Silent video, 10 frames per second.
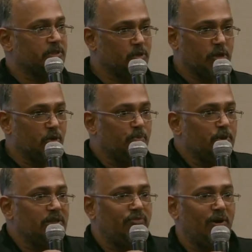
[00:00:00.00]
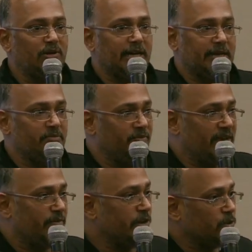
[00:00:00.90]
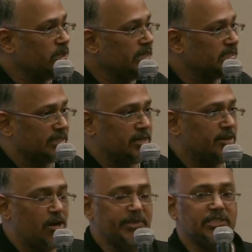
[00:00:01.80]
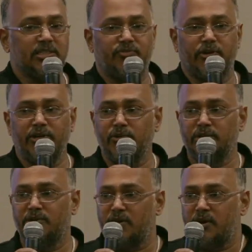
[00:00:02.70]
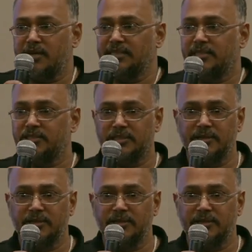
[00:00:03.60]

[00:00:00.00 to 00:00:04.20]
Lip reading: So you put the flow time wherever you think is actually common sense for you in your organization.